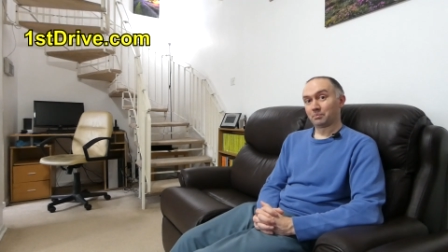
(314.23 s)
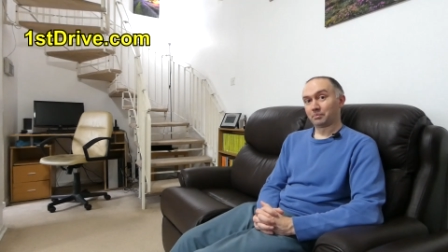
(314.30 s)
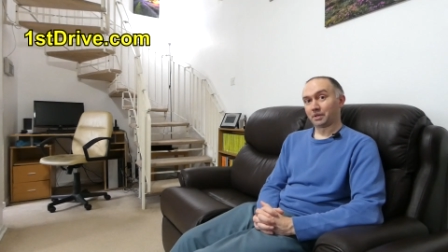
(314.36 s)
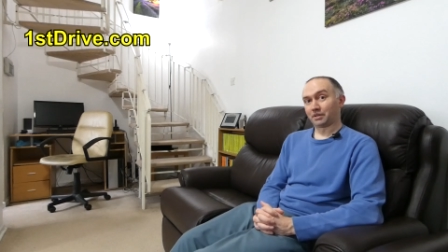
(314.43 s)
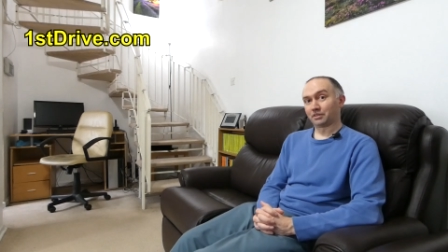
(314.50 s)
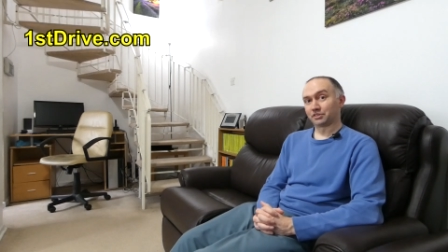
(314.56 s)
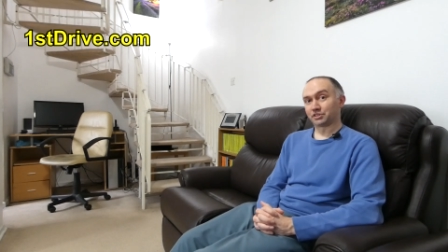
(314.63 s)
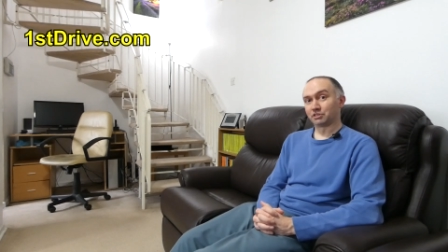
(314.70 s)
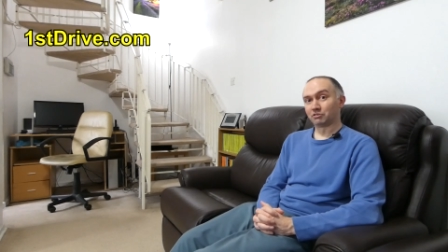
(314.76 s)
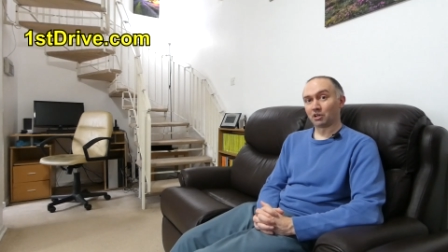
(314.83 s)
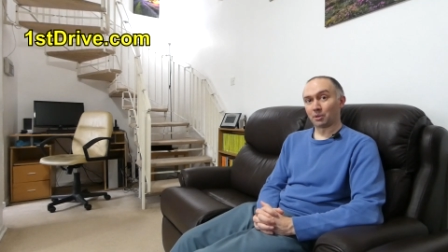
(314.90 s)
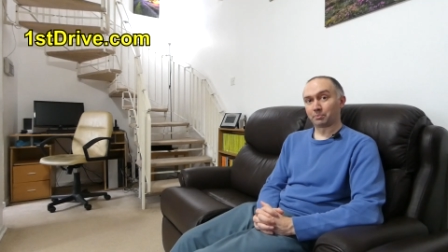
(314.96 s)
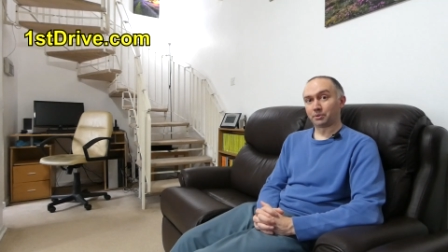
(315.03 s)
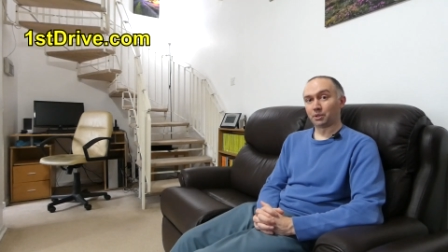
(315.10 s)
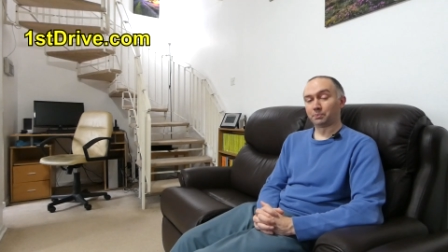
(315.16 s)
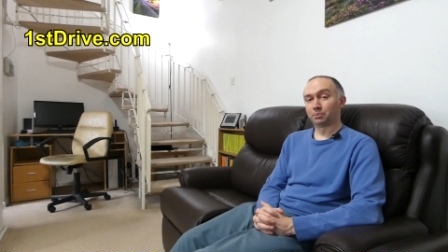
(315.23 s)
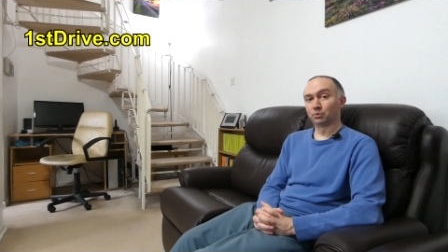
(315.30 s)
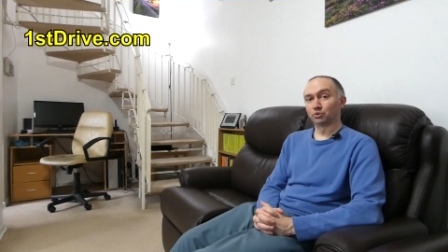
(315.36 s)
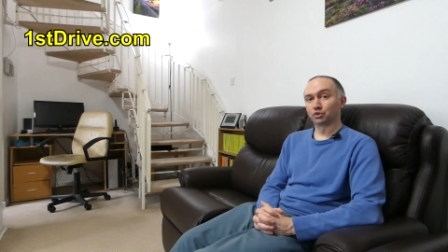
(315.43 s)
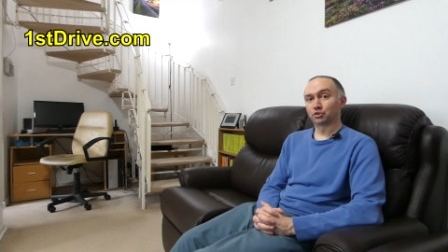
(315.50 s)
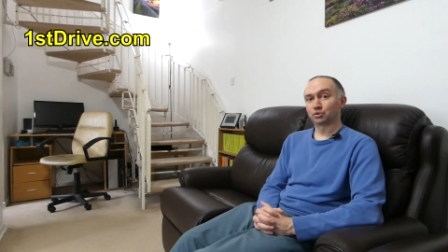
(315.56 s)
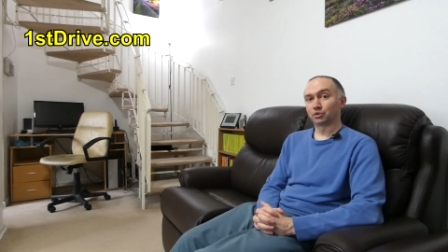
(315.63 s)
because there are
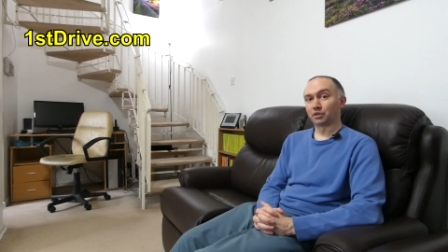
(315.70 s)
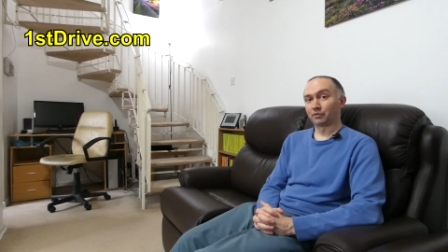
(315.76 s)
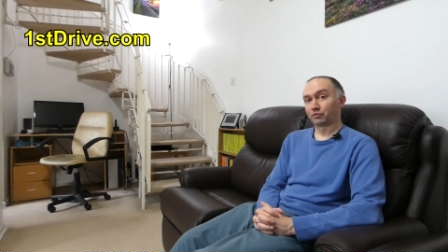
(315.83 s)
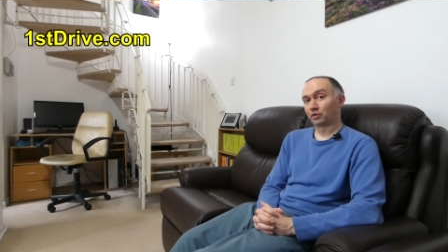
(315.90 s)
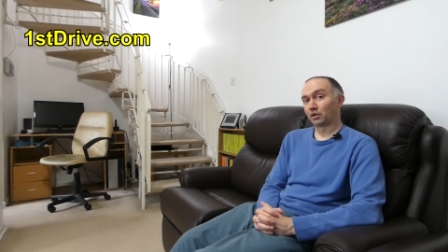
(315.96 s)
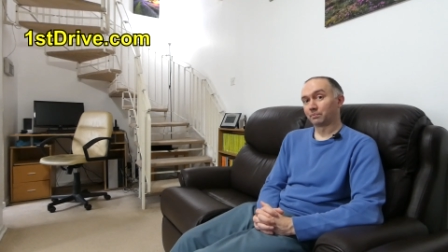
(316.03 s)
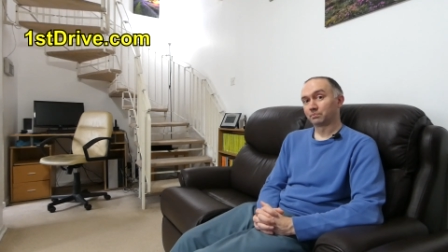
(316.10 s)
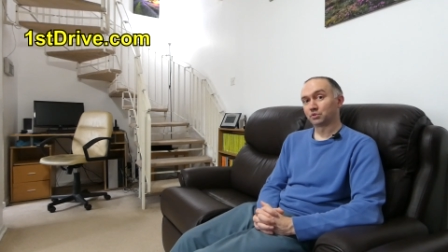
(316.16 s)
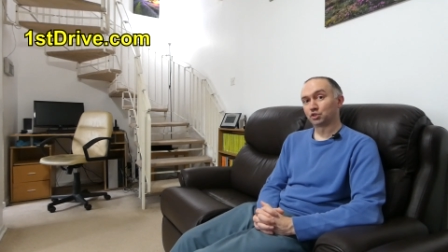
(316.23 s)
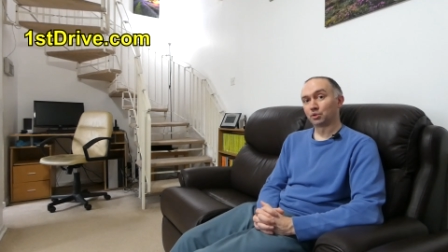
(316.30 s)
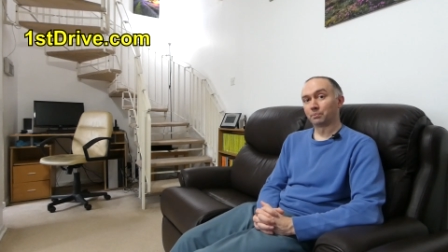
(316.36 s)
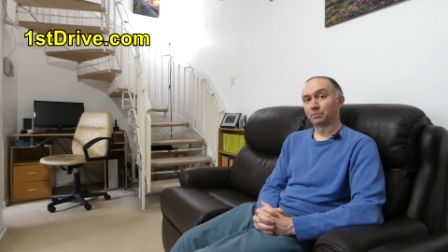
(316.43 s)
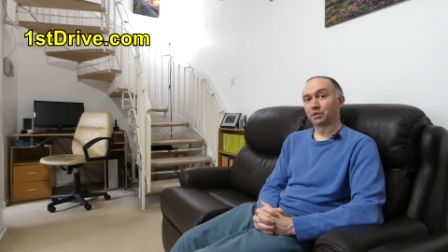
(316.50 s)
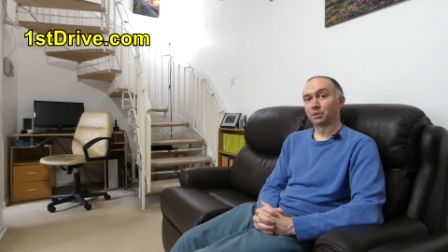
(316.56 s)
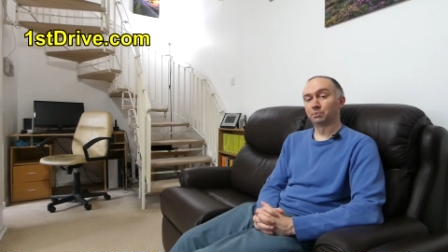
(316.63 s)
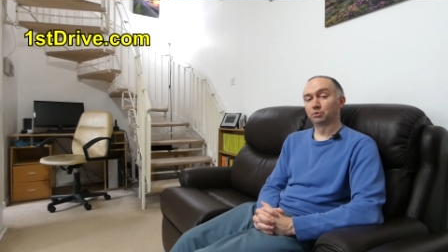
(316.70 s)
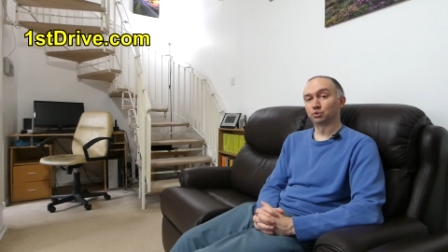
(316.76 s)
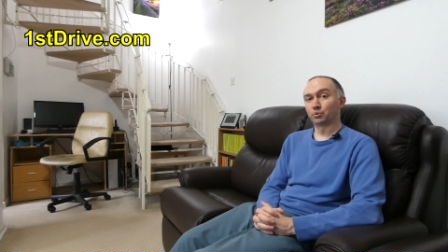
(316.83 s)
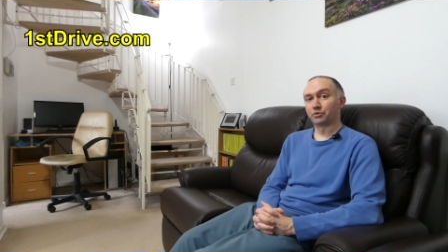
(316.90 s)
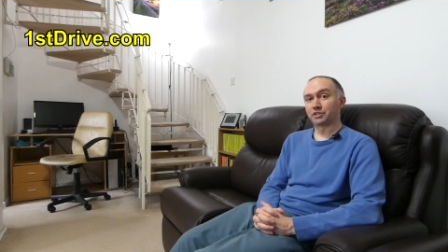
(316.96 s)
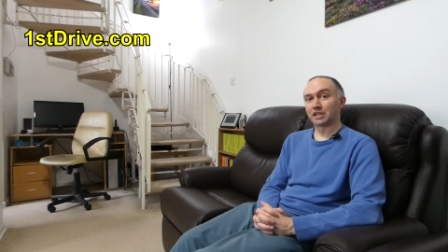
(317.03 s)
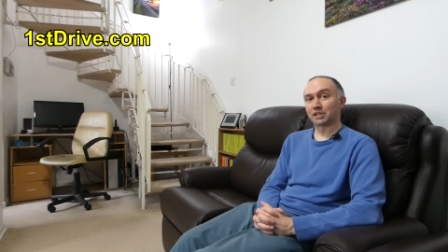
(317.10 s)
pupils, and I've got some
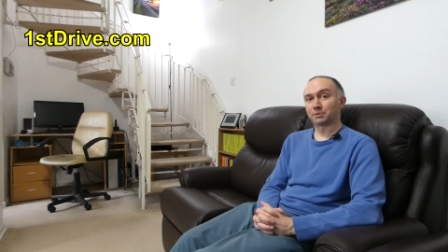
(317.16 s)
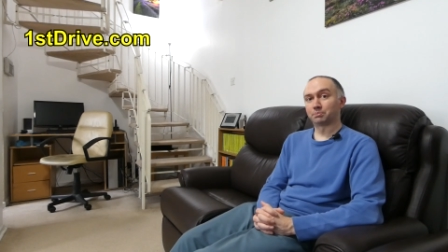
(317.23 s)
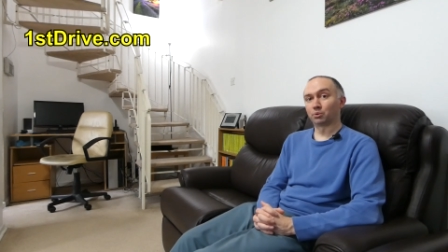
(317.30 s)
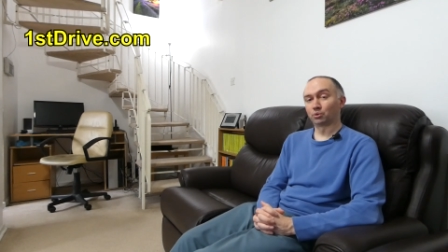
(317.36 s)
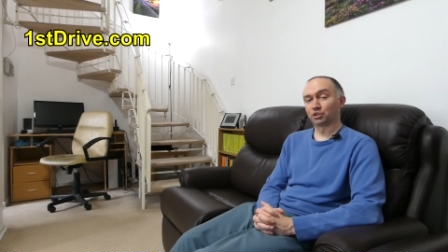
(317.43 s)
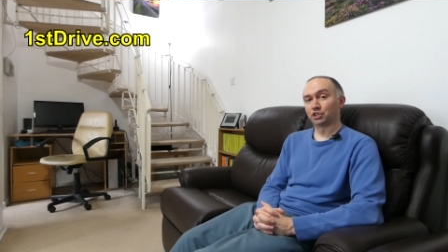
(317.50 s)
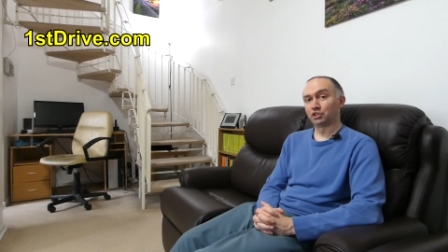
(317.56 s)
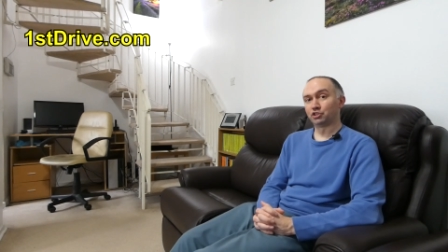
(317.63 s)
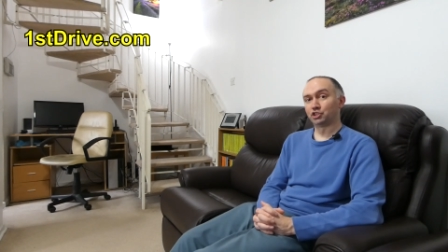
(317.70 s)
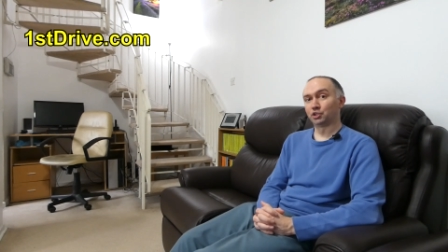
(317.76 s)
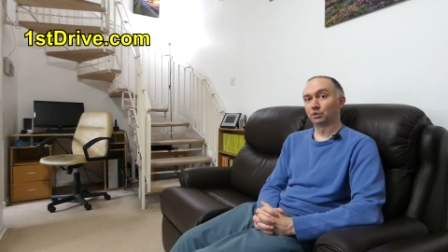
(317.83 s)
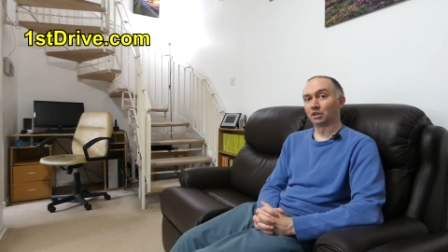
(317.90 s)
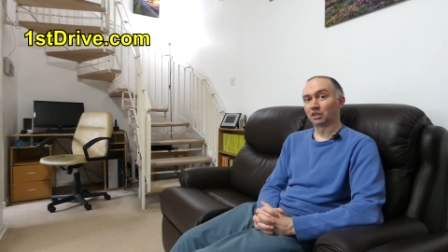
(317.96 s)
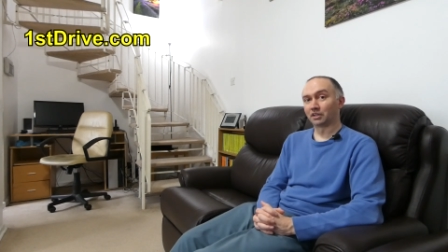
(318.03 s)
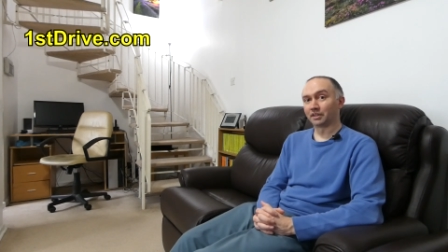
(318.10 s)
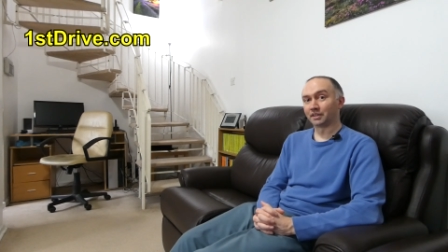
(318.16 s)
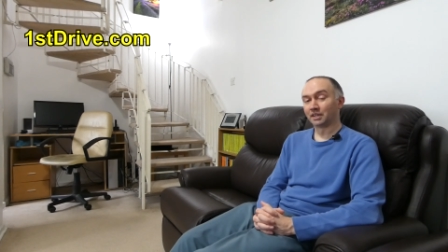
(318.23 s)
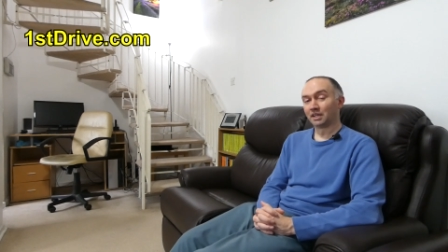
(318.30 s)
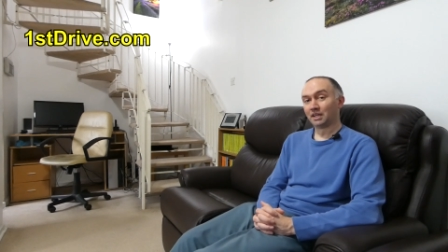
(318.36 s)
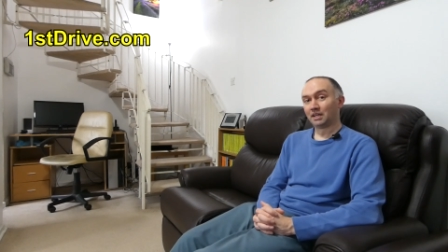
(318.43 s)
pupils with tests booked in July,